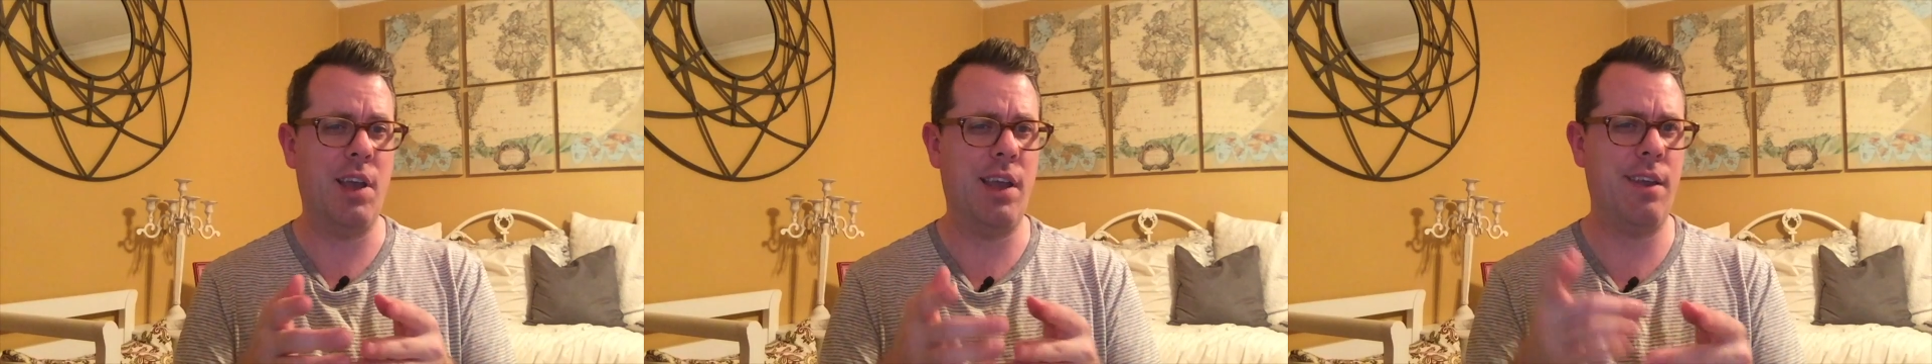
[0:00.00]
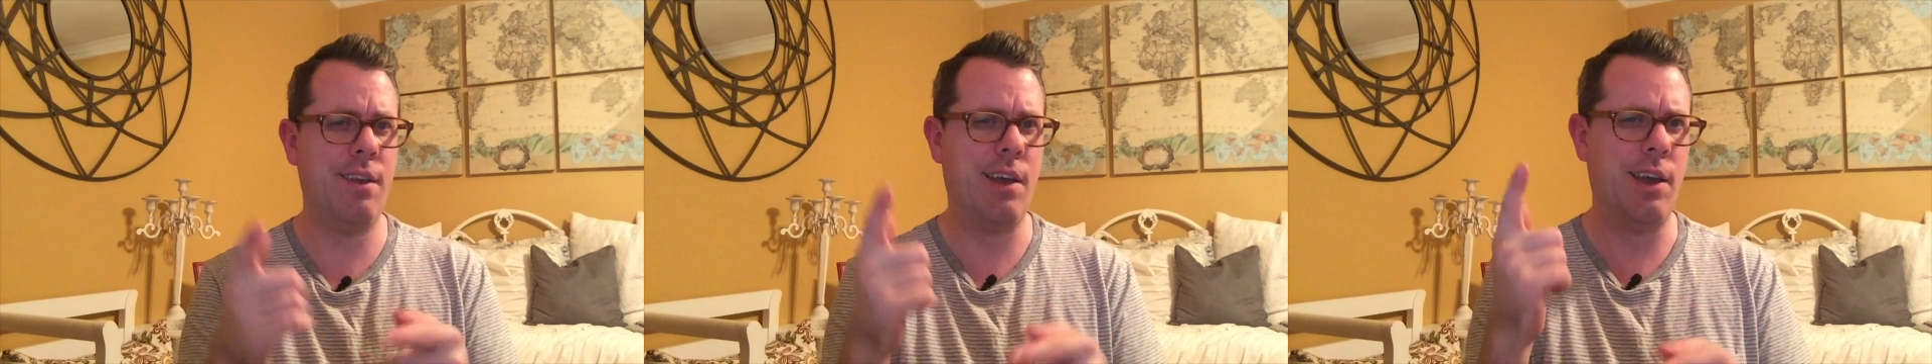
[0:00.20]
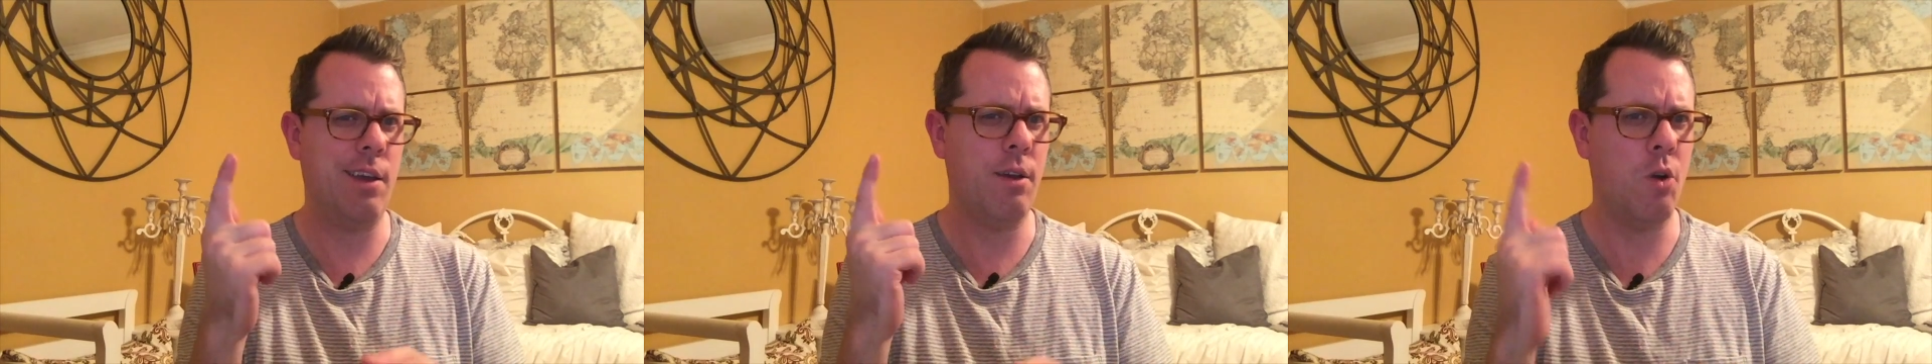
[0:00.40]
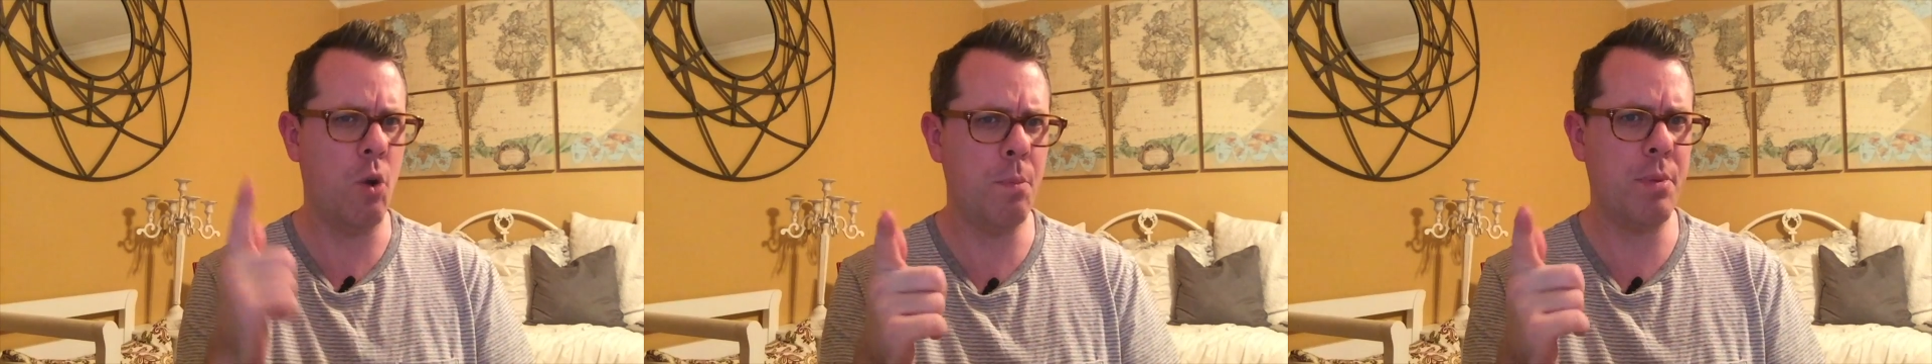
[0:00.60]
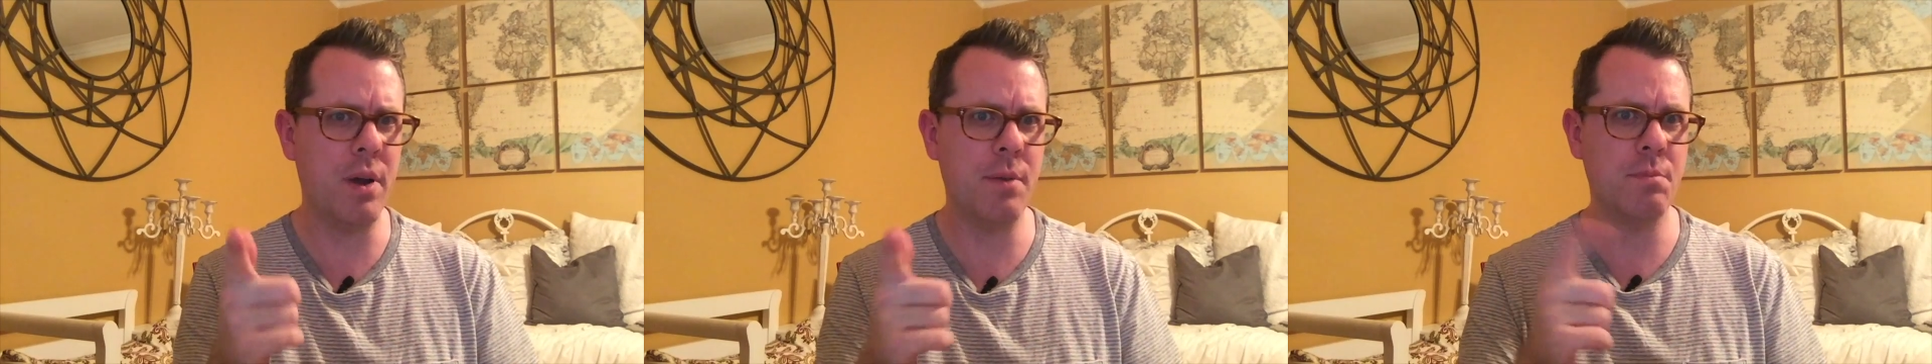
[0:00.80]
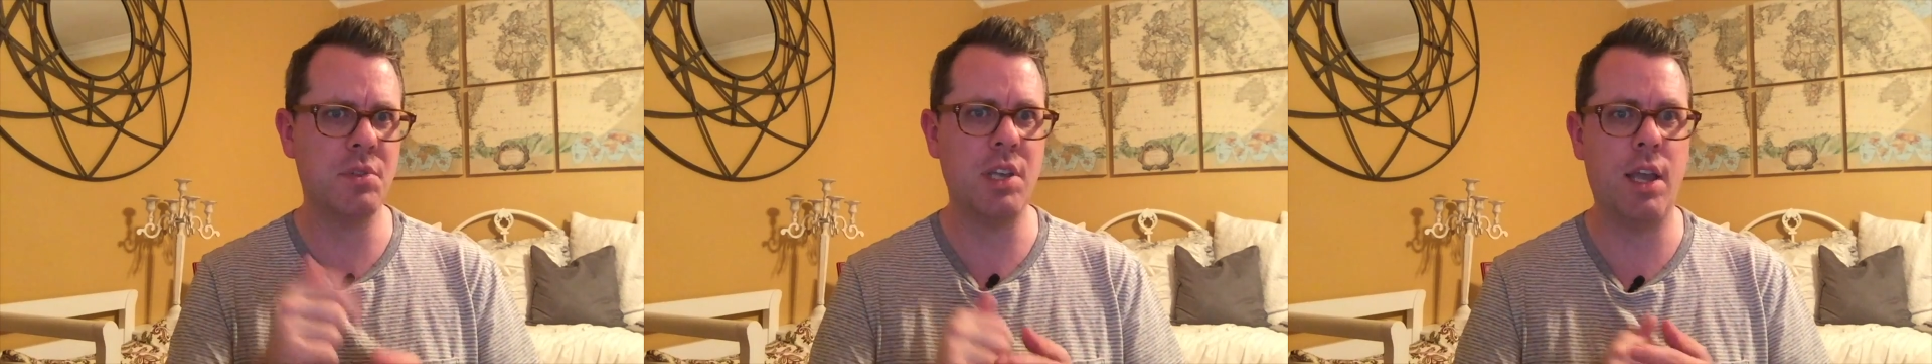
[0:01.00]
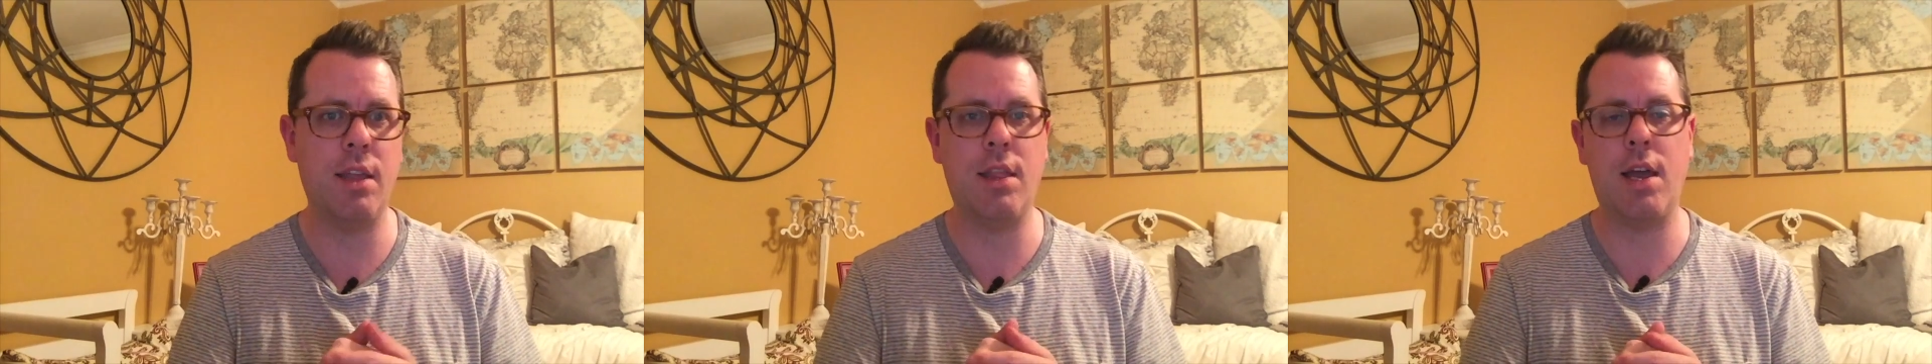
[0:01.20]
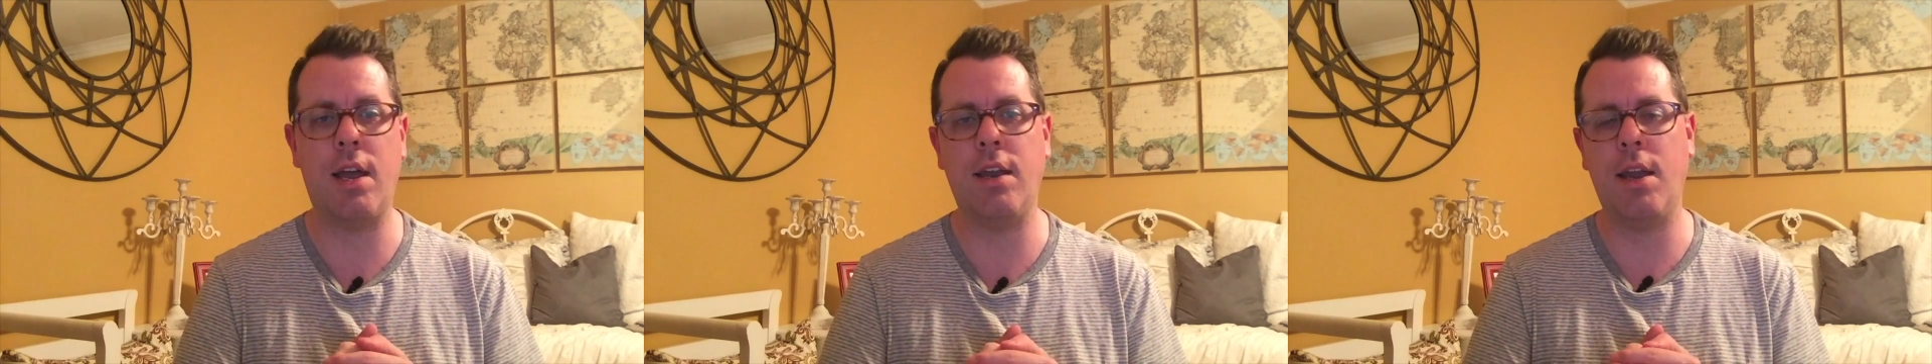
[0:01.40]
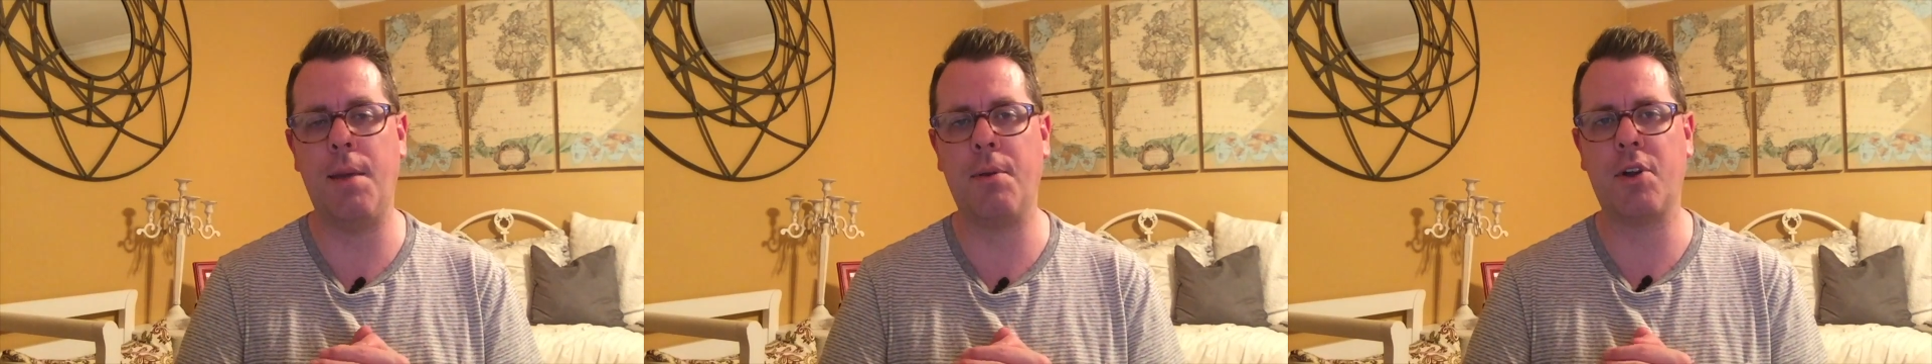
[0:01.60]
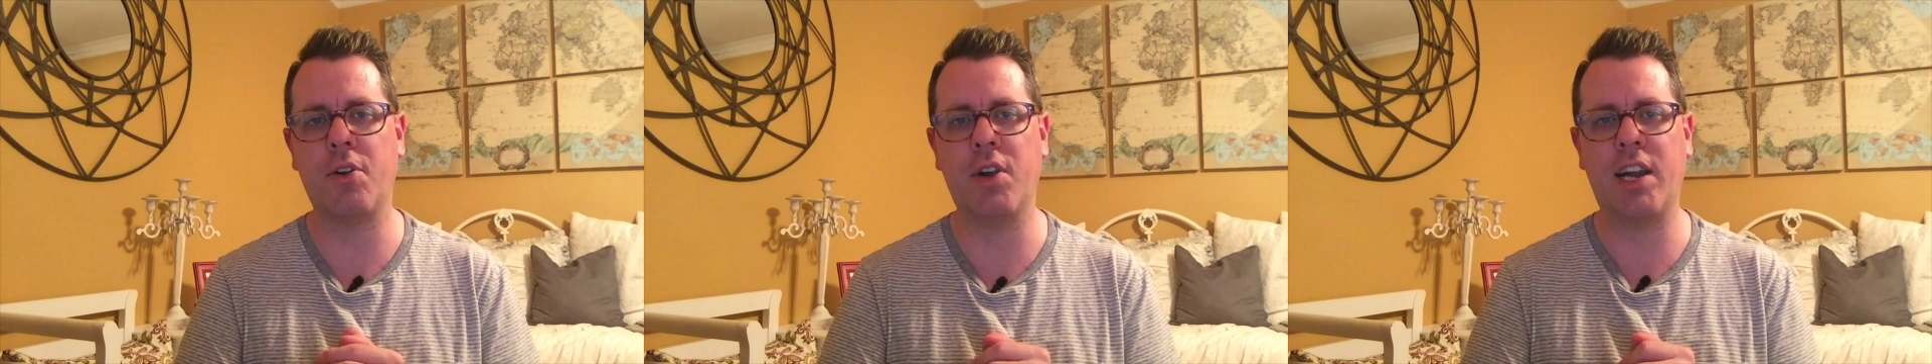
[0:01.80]
and I hope I'm saying that
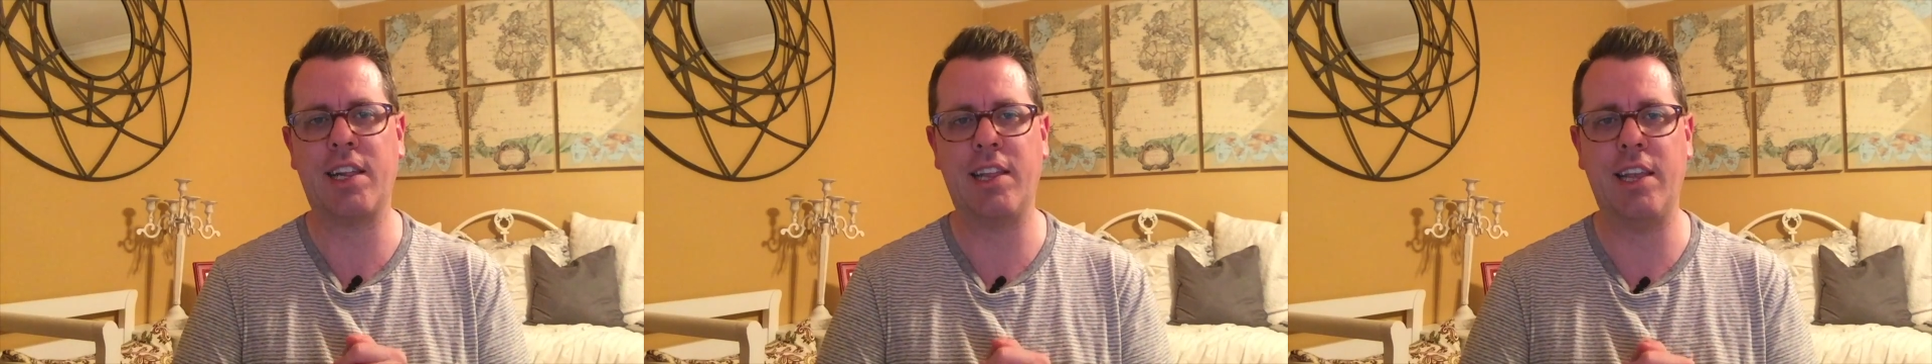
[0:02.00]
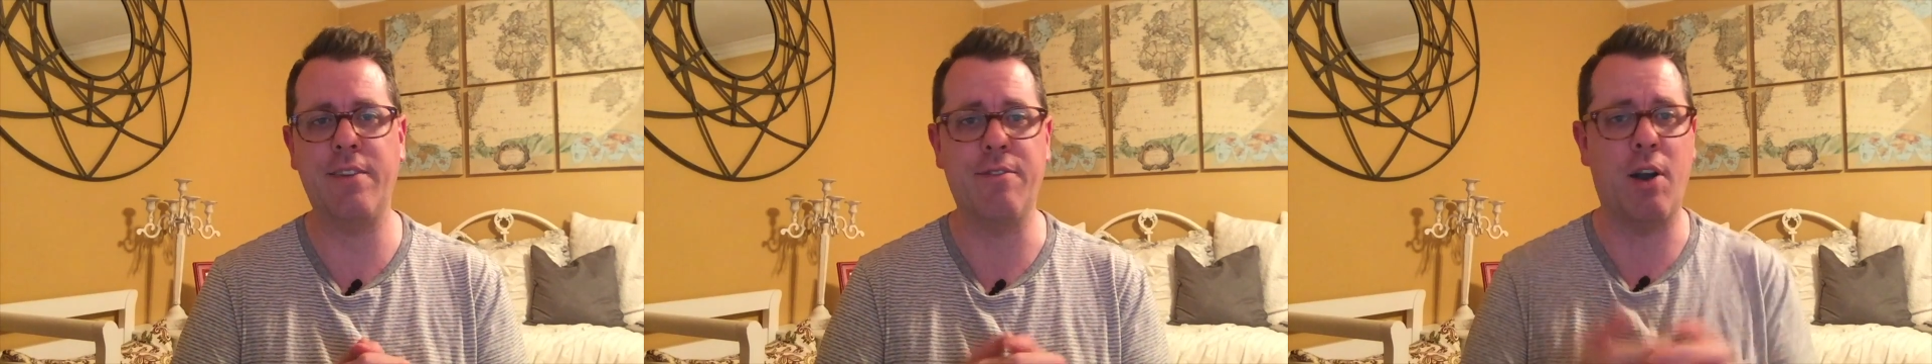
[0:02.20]
name correctly.